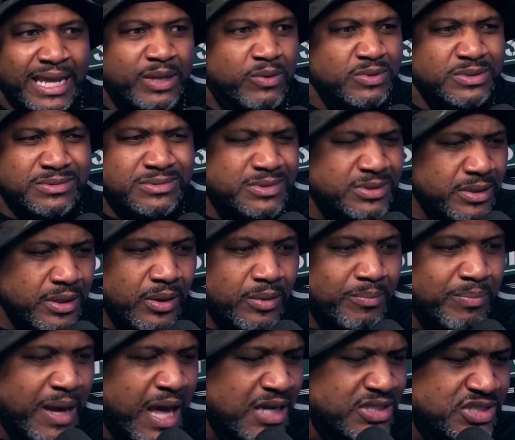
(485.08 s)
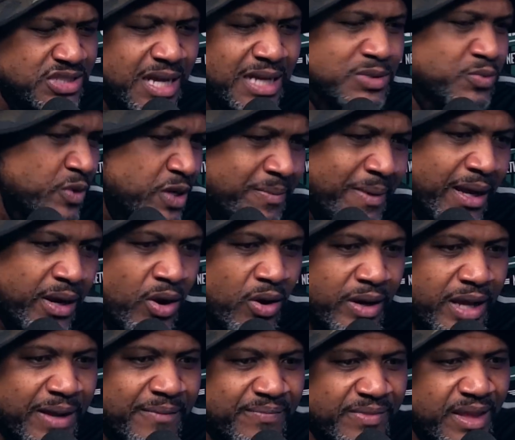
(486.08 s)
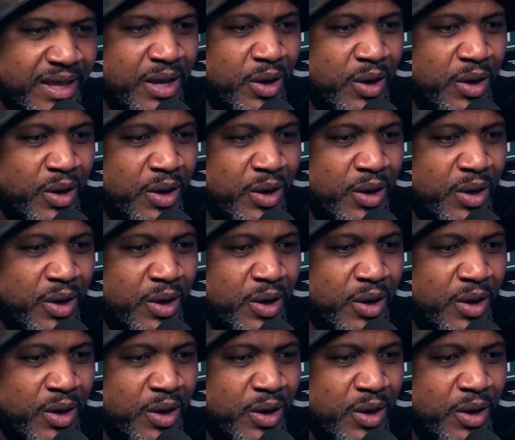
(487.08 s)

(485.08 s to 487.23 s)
hand. He was, block shots, rebound, all that.